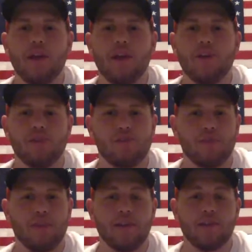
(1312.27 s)
just
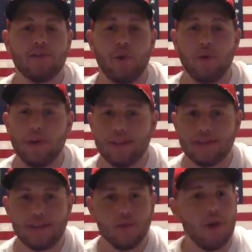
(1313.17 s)
because going
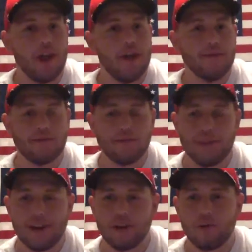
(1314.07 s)
against the Rams with that
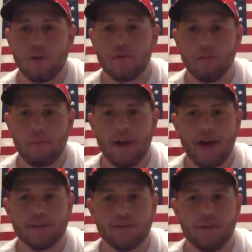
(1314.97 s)
incredible
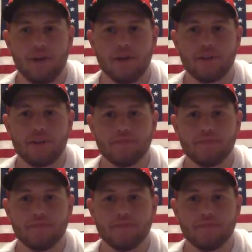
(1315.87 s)
pass rush,